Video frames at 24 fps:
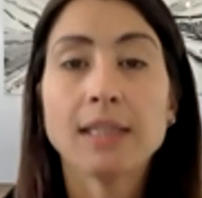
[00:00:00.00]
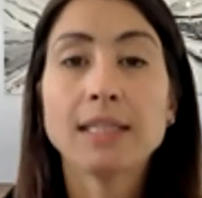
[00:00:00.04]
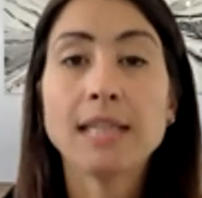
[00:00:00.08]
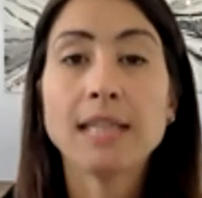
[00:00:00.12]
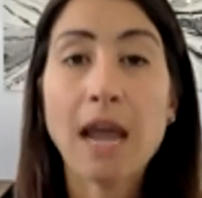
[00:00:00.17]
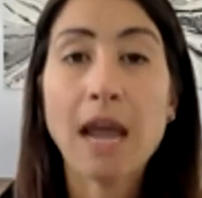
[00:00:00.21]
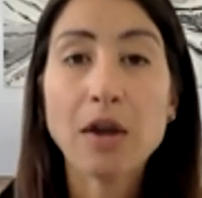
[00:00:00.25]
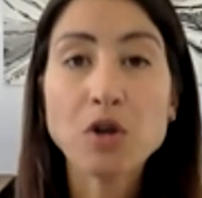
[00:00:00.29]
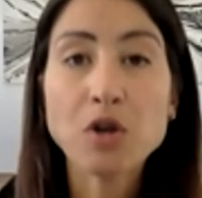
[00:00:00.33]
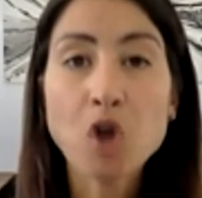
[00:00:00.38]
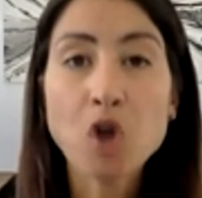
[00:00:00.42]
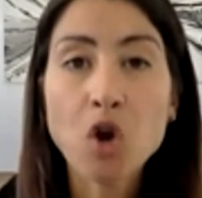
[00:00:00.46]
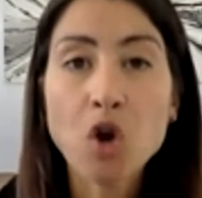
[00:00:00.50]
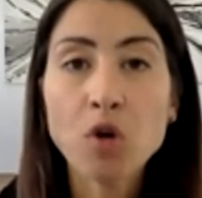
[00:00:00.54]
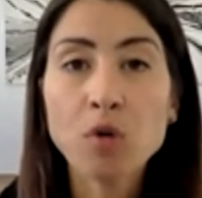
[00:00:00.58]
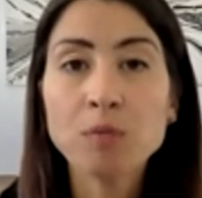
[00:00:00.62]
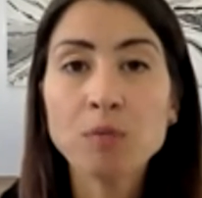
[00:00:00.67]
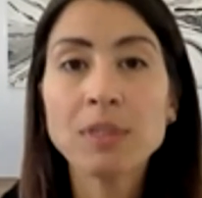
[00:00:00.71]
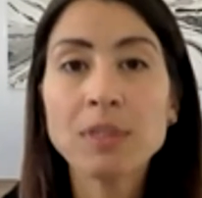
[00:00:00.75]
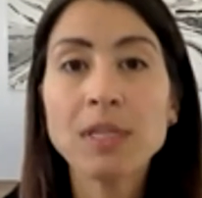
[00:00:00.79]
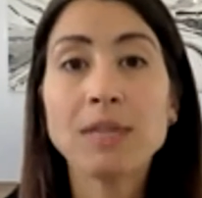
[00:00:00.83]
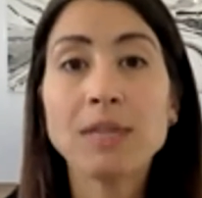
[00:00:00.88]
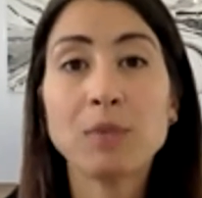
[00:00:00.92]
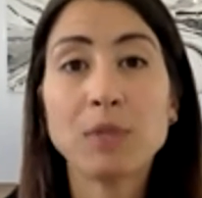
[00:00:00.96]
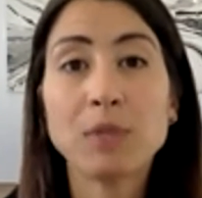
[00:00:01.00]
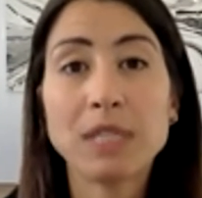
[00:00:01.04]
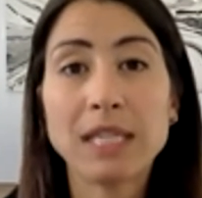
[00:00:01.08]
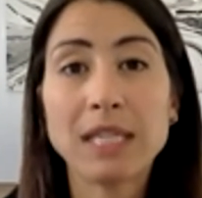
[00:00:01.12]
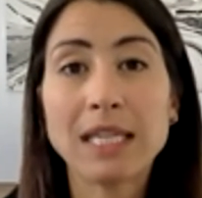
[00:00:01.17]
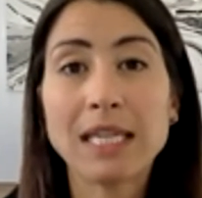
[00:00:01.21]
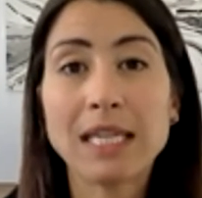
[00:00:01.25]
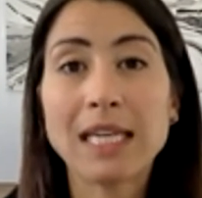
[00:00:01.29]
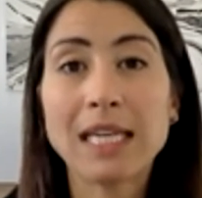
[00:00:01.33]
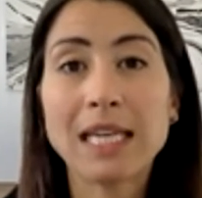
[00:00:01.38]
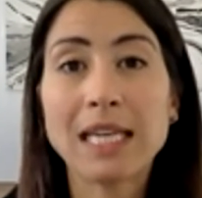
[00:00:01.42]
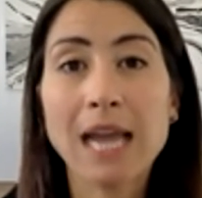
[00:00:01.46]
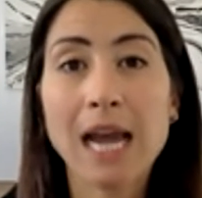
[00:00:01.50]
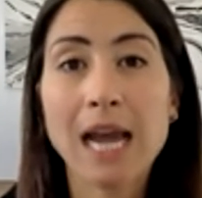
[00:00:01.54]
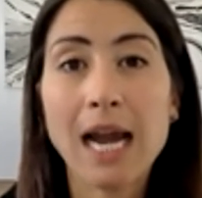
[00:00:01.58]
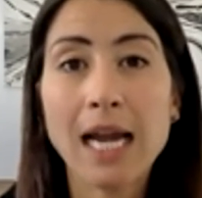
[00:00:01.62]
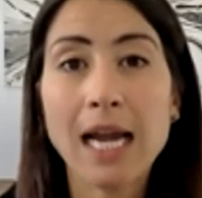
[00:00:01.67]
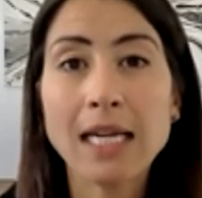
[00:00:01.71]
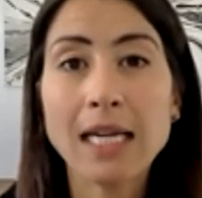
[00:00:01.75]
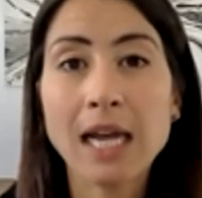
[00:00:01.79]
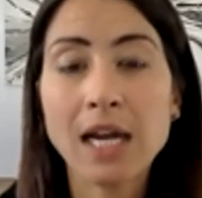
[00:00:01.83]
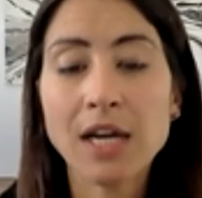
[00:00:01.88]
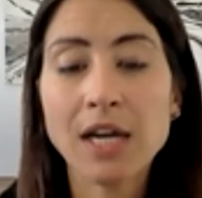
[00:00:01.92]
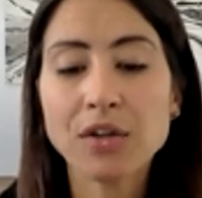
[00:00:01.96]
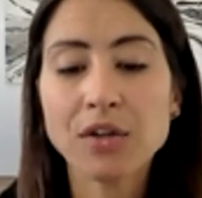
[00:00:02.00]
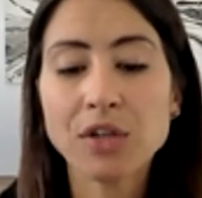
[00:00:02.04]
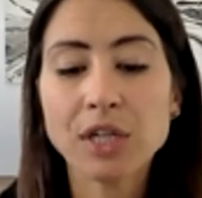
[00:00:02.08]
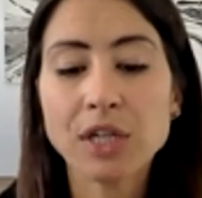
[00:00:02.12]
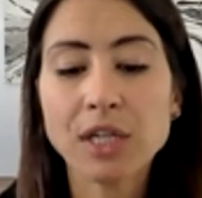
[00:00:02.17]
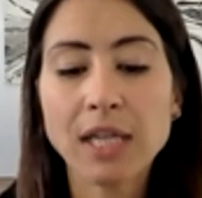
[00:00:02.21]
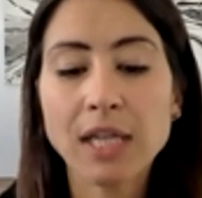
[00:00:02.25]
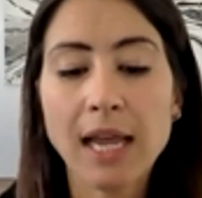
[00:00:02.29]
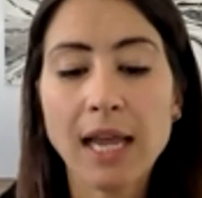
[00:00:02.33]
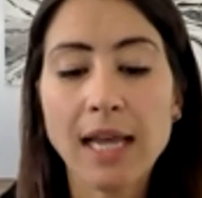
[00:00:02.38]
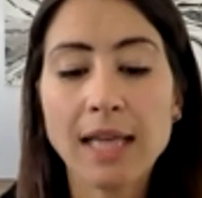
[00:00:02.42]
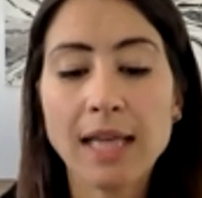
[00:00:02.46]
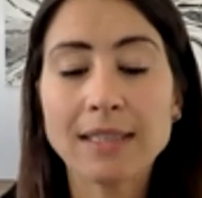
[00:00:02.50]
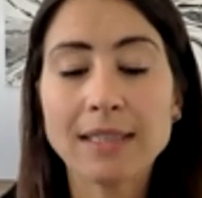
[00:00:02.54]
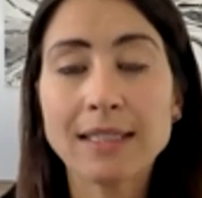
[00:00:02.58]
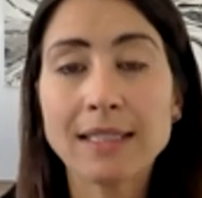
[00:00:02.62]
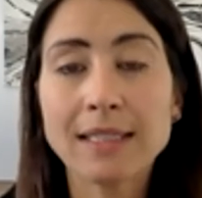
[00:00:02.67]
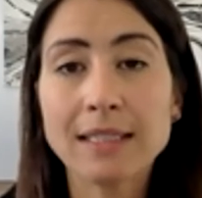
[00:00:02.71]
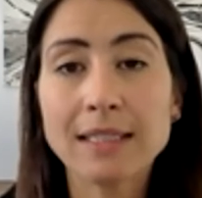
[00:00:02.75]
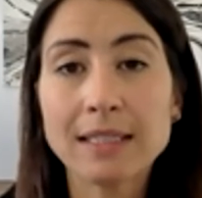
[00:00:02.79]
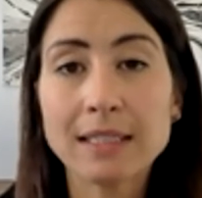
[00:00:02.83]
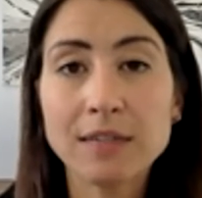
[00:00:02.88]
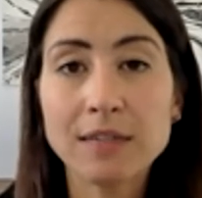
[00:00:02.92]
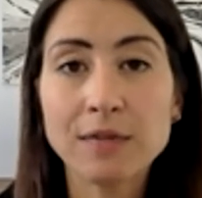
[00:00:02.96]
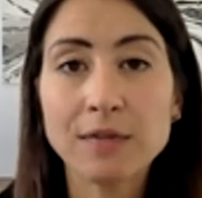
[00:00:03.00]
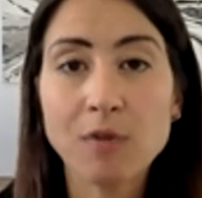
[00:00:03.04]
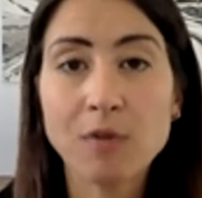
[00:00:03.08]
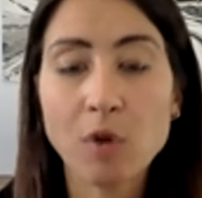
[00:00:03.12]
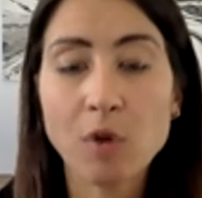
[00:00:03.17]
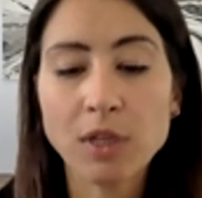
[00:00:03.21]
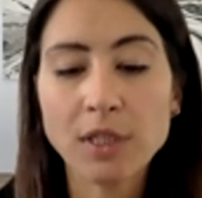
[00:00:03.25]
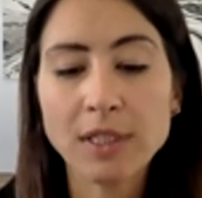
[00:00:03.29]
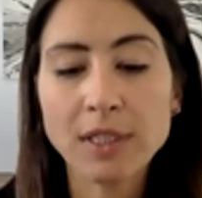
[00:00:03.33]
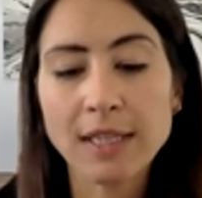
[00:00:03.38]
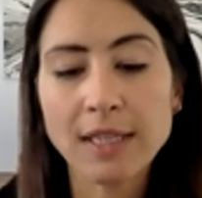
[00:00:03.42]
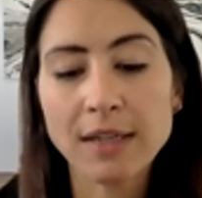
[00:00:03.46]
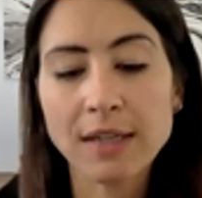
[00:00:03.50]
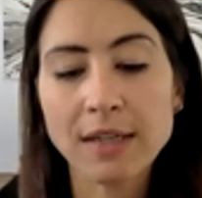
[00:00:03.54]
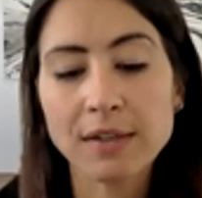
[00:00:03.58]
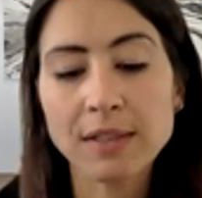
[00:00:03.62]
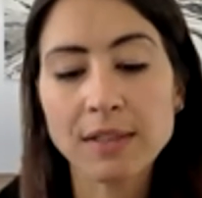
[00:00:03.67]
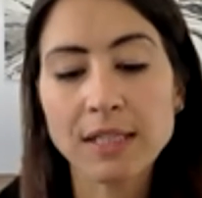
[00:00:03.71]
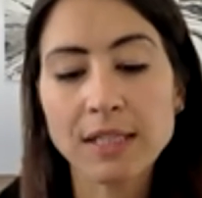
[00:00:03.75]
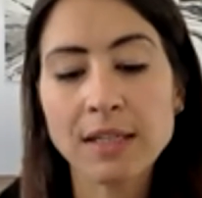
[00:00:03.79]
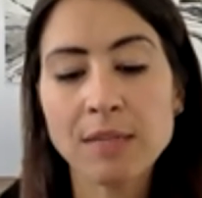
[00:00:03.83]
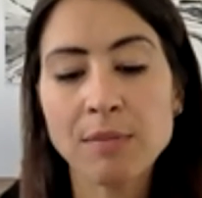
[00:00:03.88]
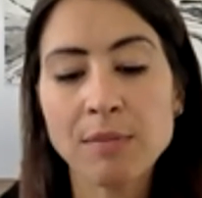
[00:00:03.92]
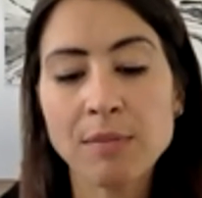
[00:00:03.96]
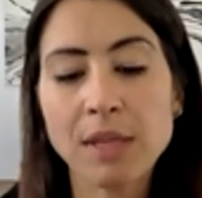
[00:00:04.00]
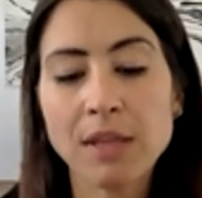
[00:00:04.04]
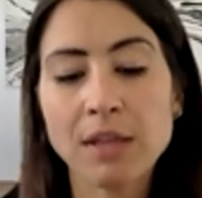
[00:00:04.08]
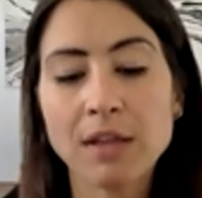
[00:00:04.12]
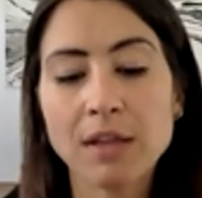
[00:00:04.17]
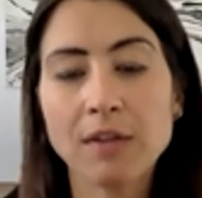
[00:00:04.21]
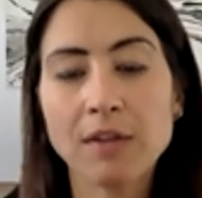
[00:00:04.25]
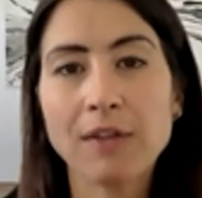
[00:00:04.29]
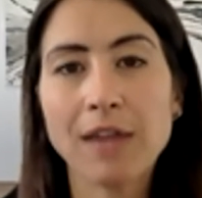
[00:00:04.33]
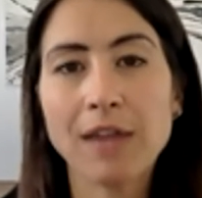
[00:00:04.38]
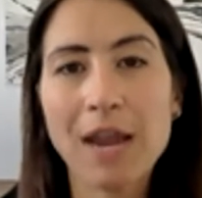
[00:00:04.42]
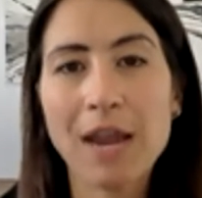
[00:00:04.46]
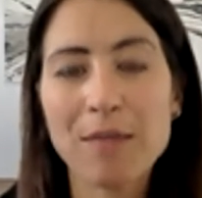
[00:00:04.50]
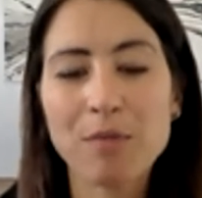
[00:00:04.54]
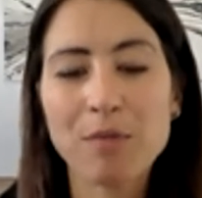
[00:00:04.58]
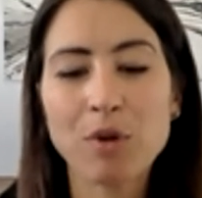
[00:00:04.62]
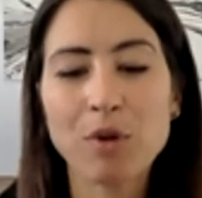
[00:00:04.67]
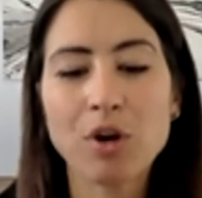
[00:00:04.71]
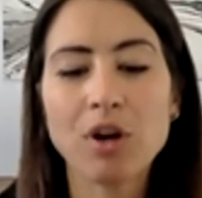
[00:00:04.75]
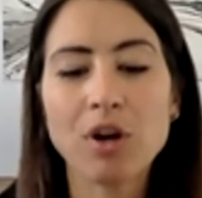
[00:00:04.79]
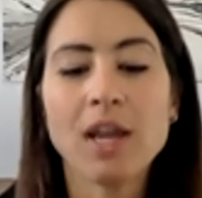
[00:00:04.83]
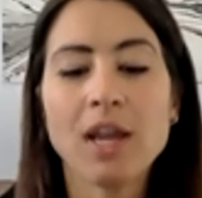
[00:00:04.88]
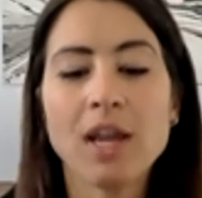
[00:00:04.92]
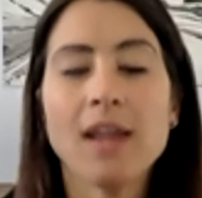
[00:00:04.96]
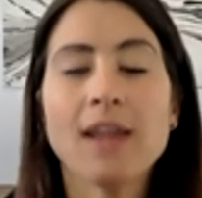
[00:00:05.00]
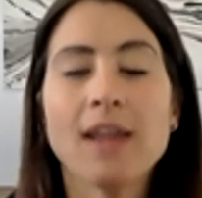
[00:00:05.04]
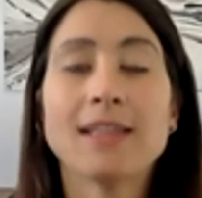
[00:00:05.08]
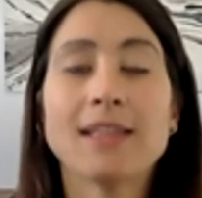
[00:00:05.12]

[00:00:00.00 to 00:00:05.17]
Townhomes, we did 964 sales in the month of April.